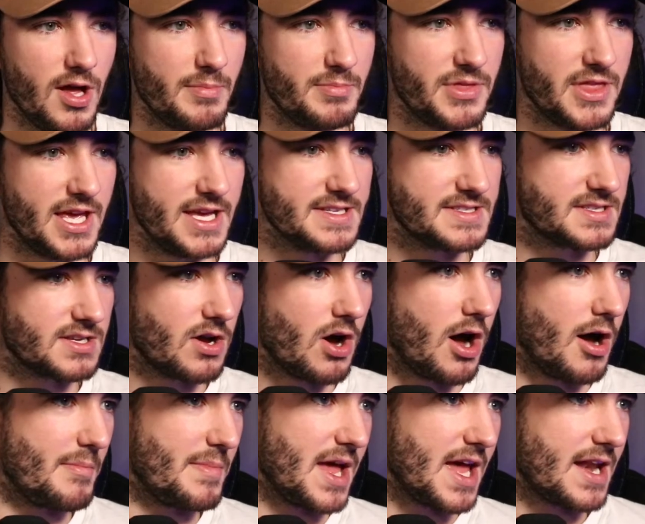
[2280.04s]
this
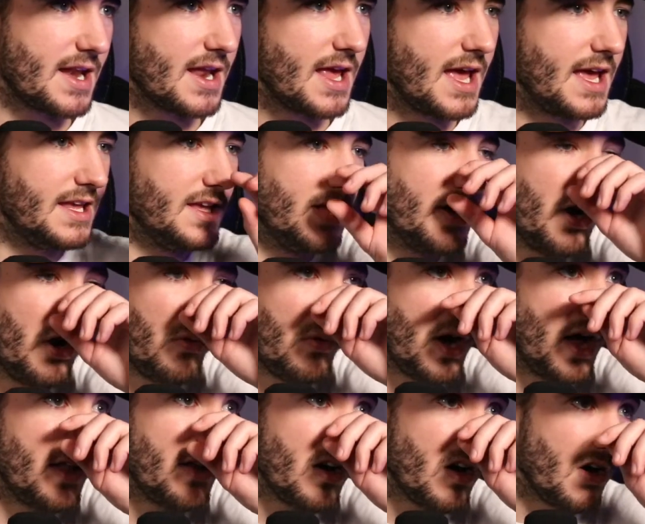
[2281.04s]
comment. You know
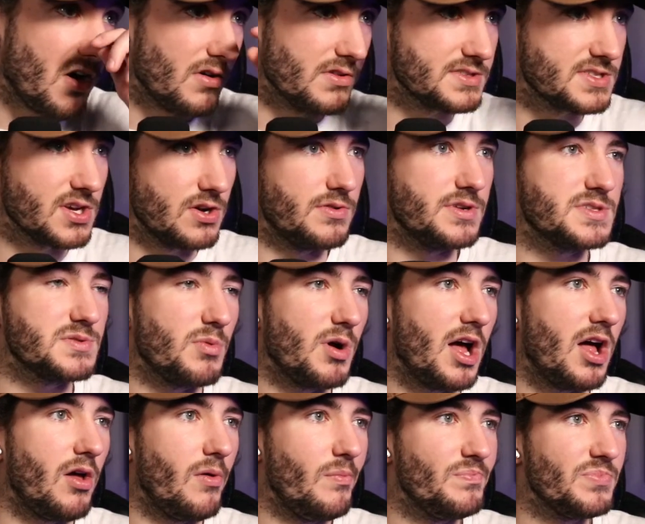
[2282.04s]
what? Also, as
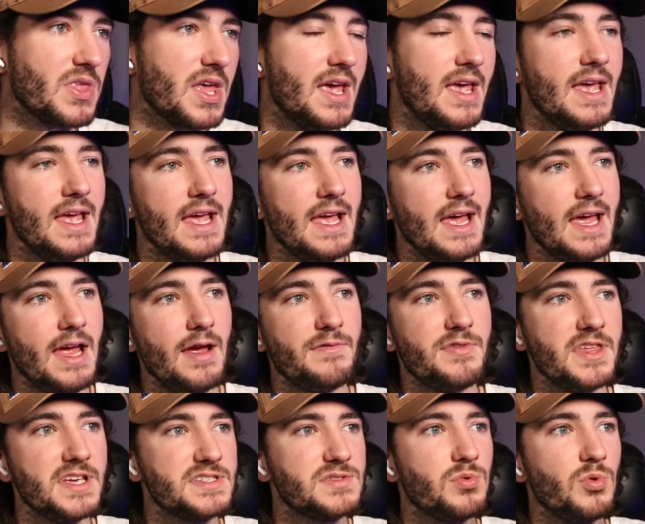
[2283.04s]
well, if
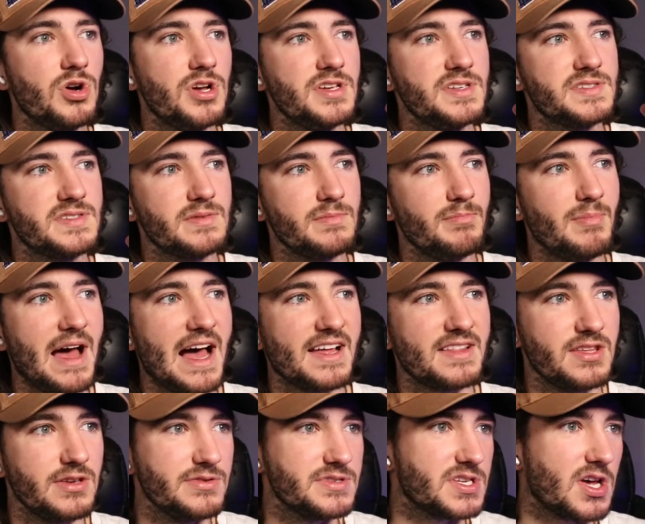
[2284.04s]
this was
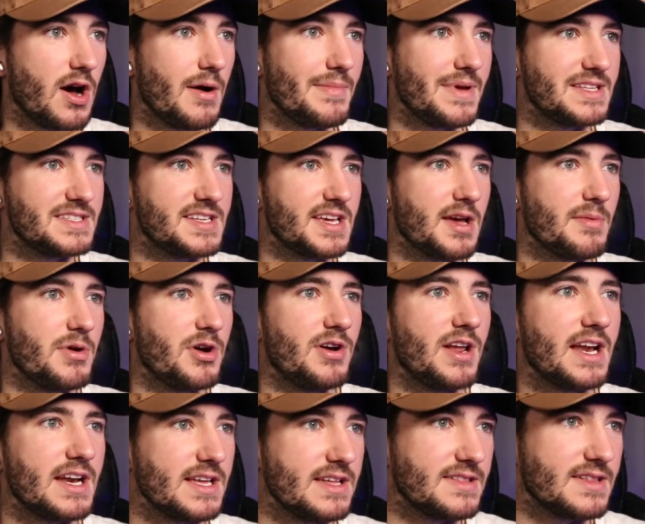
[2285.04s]
Matthews commenting about
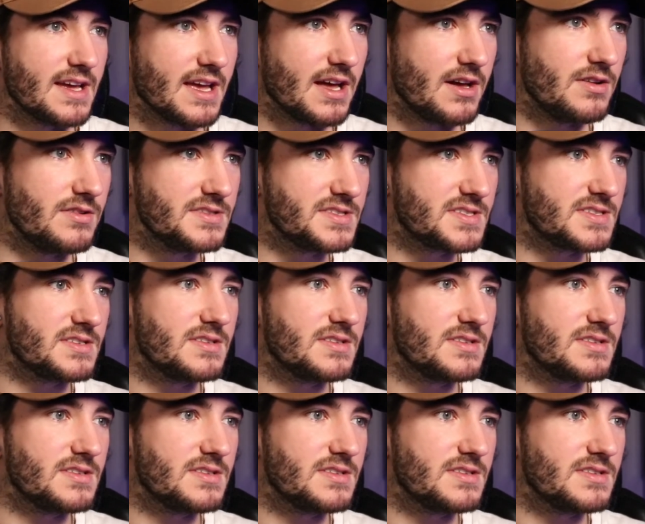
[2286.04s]
anything else,